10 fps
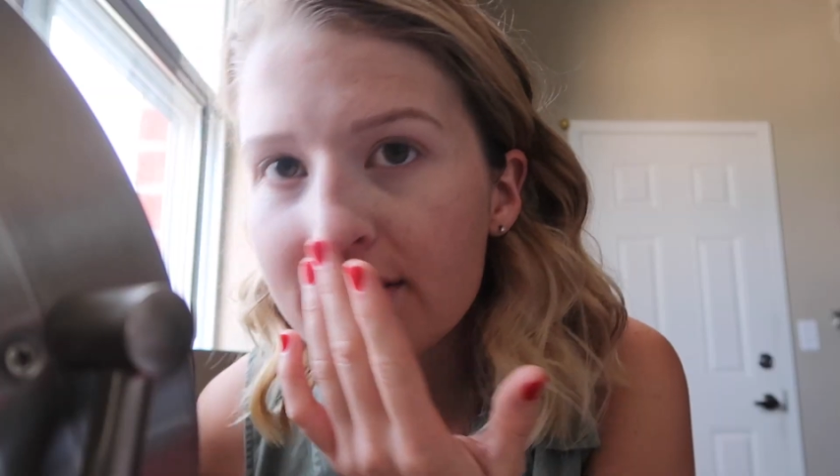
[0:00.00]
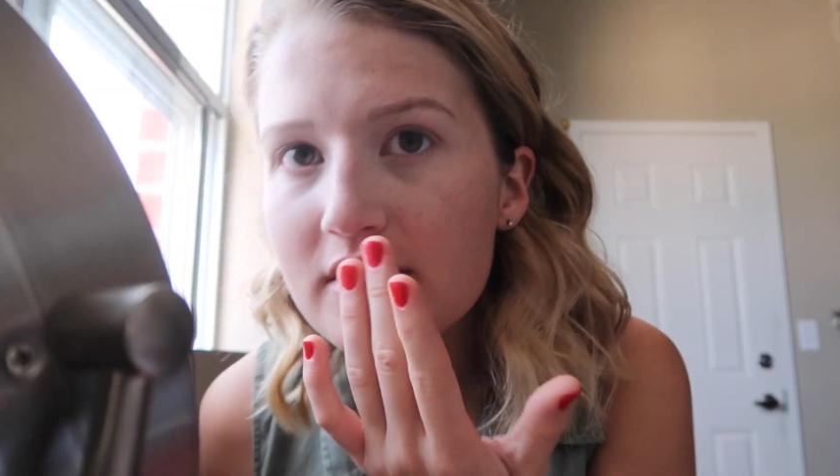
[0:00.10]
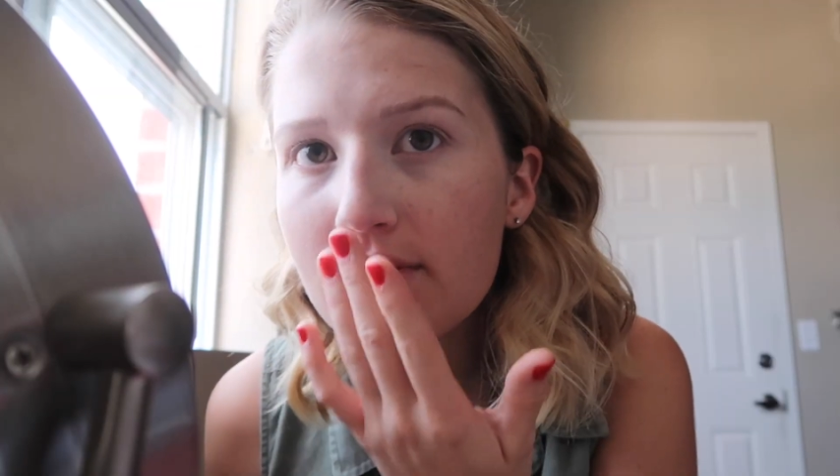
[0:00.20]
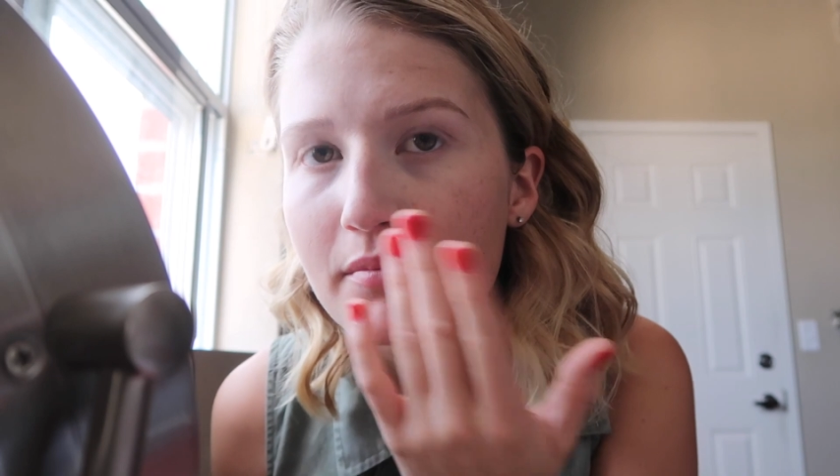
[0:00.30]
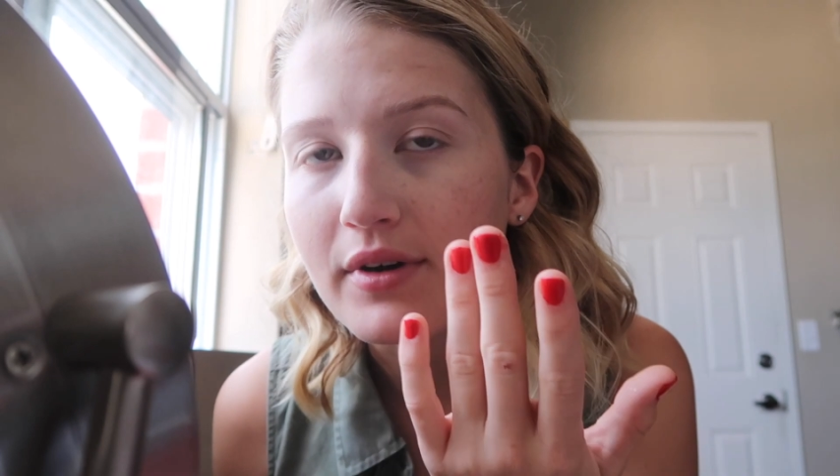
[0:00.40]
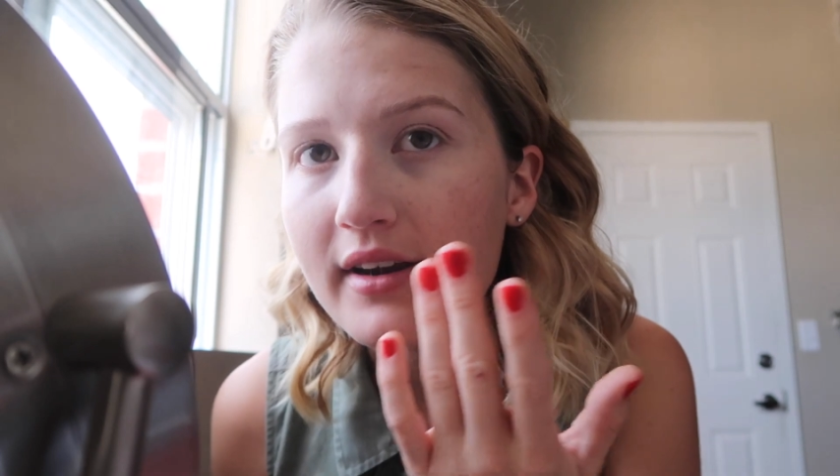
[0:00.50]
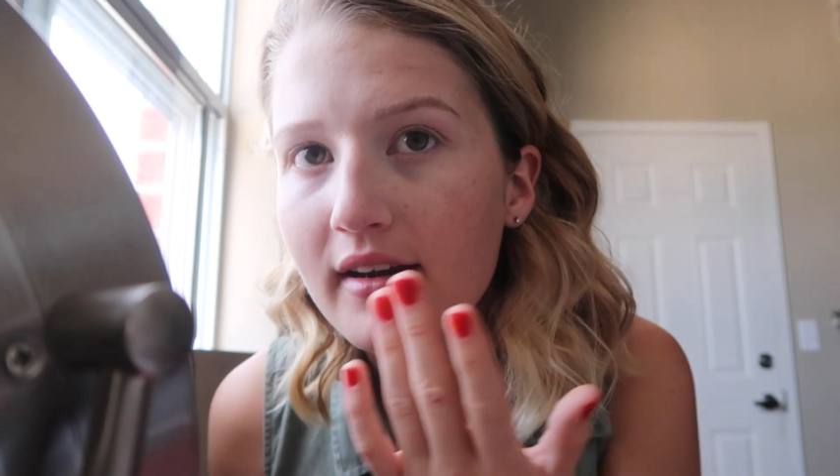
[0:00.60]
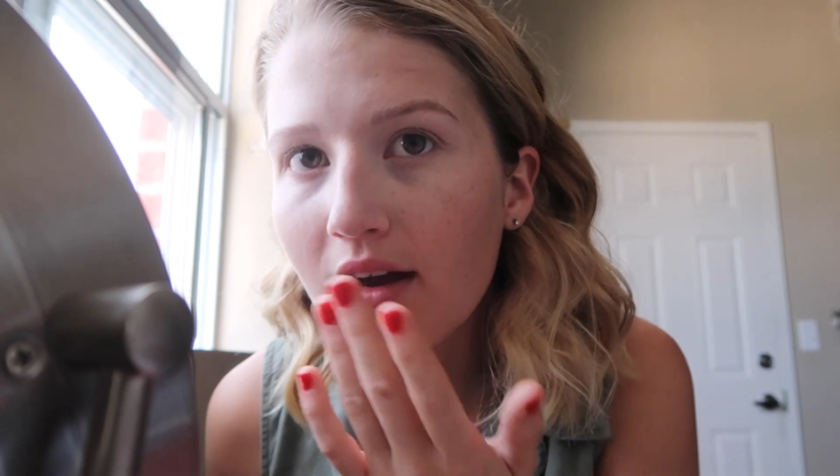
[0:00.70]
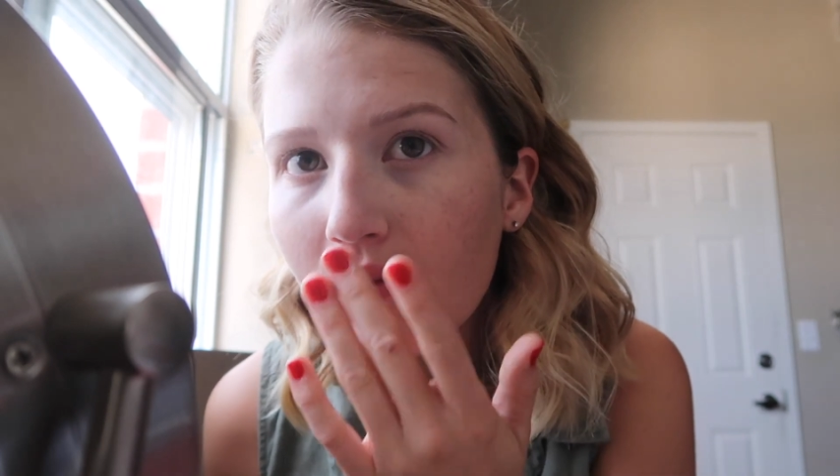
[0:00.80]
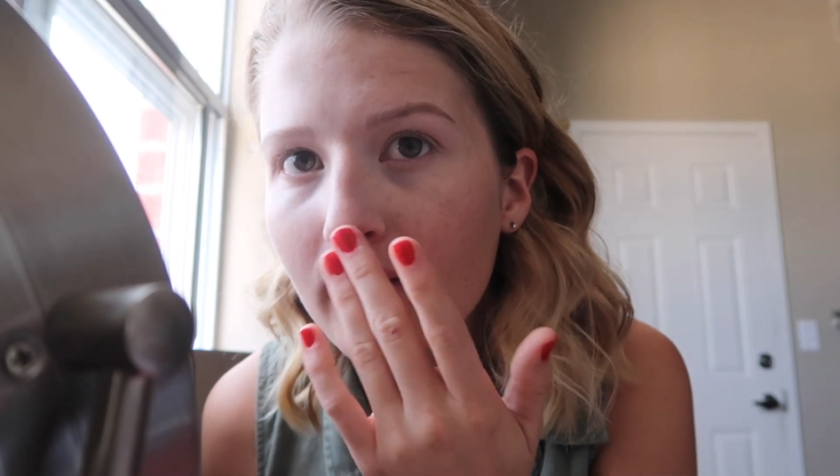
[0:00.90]
face has been
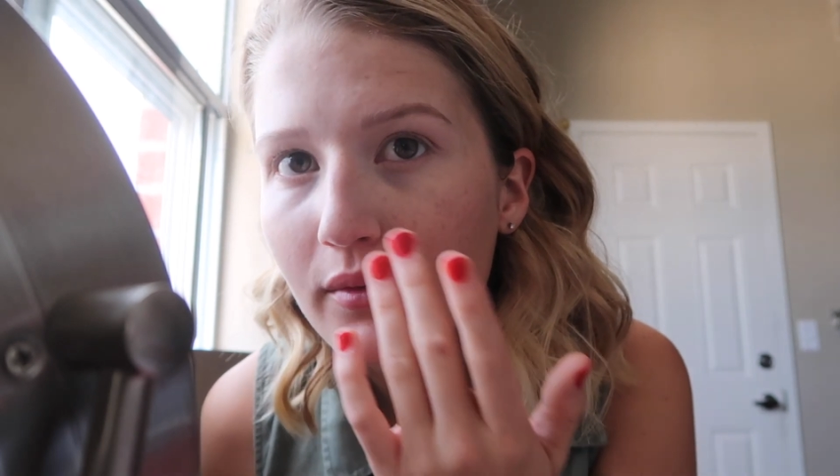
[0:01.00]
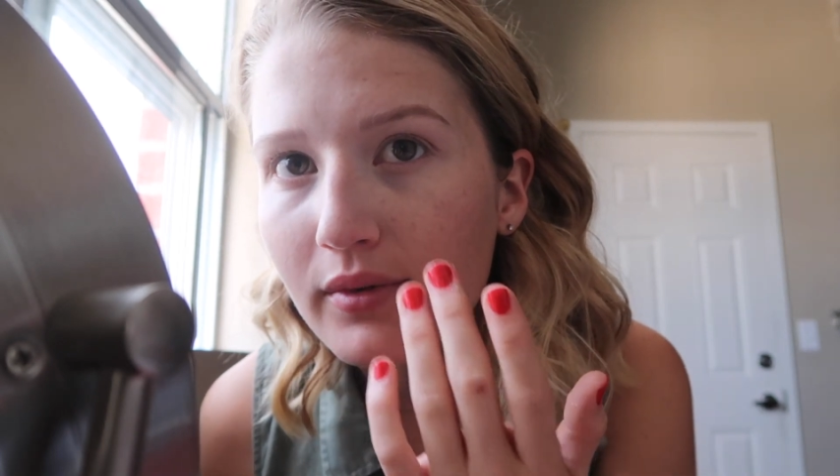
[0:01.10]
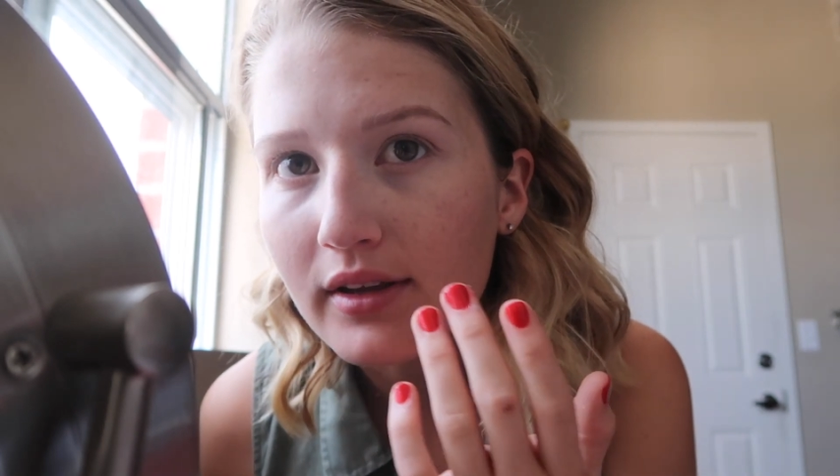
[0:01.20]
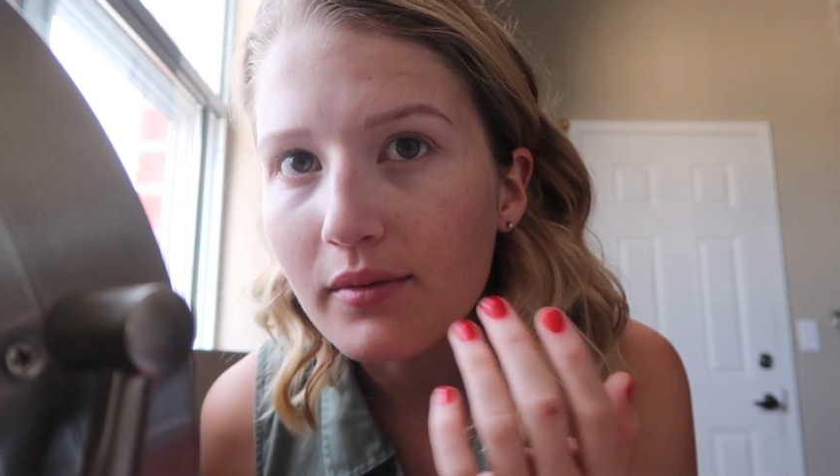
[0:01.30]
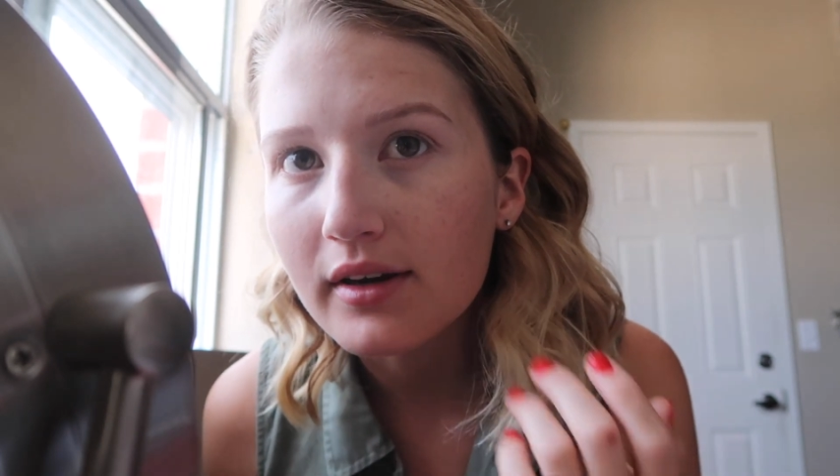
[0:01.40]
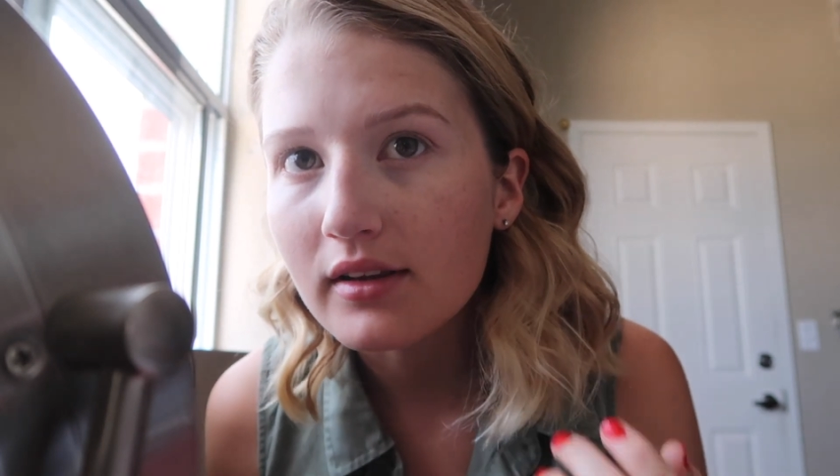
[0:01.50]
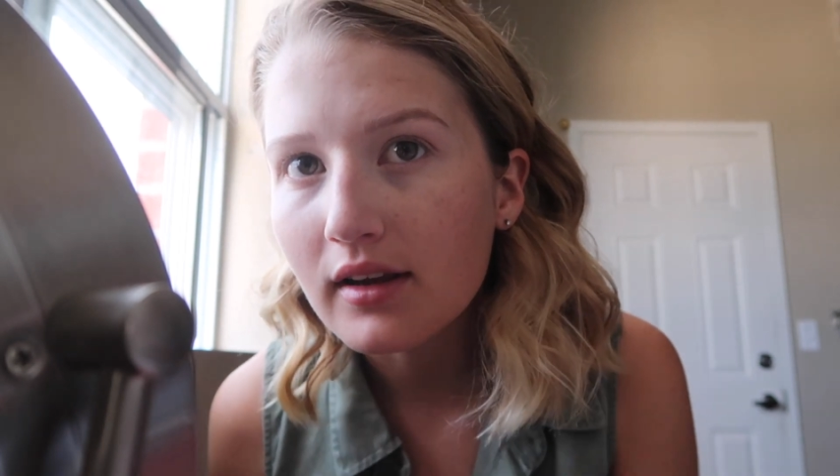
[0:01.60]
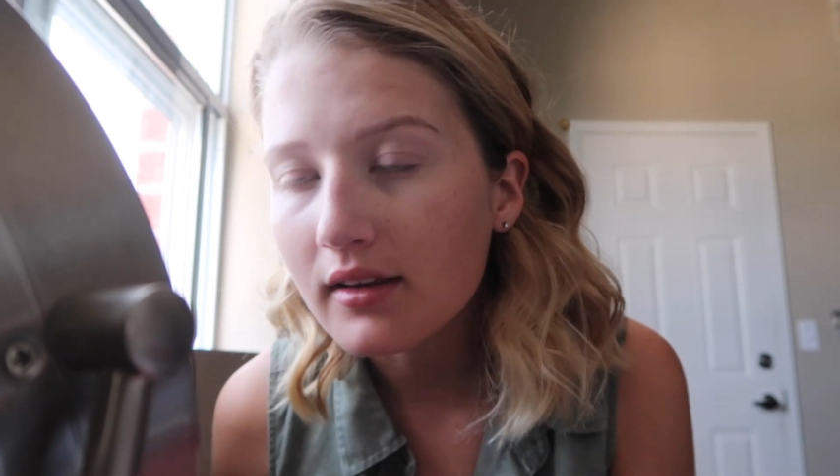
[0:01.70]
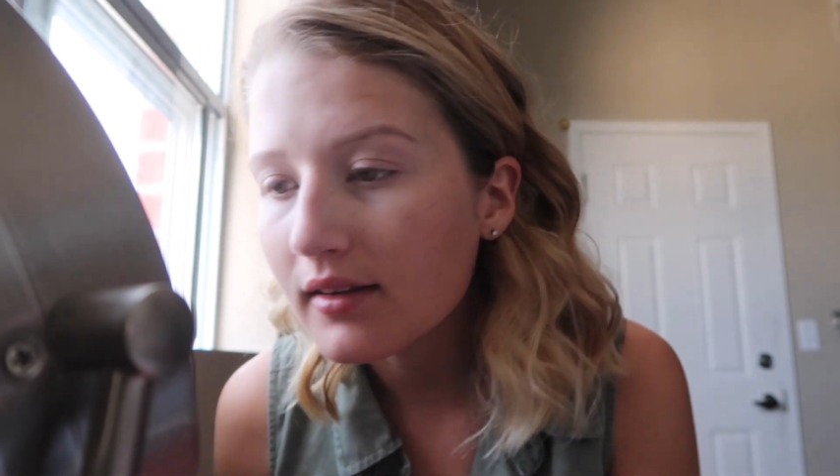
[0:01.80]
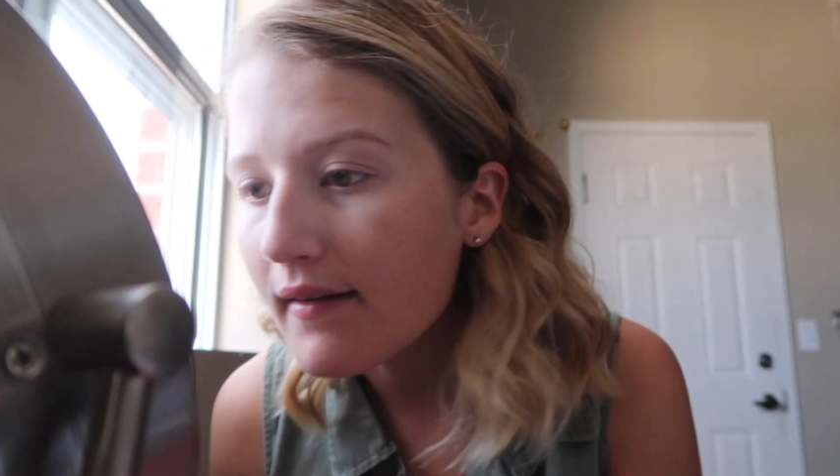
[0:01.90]
breaking out like really weird
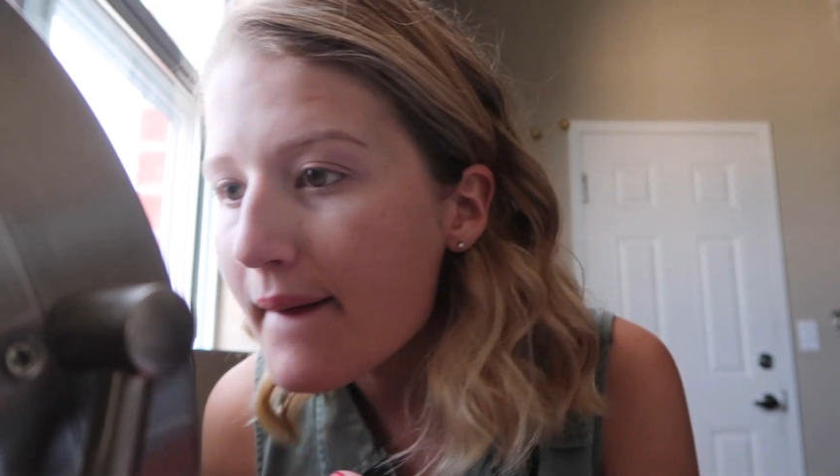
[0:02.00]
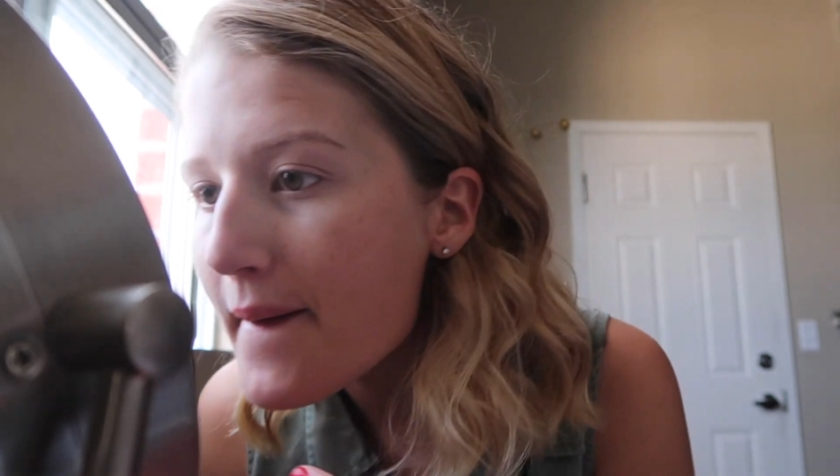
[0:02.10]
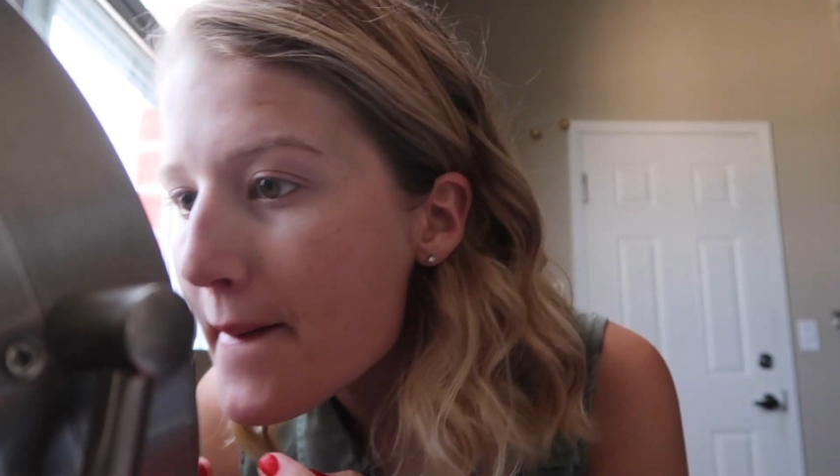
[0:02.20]
lately.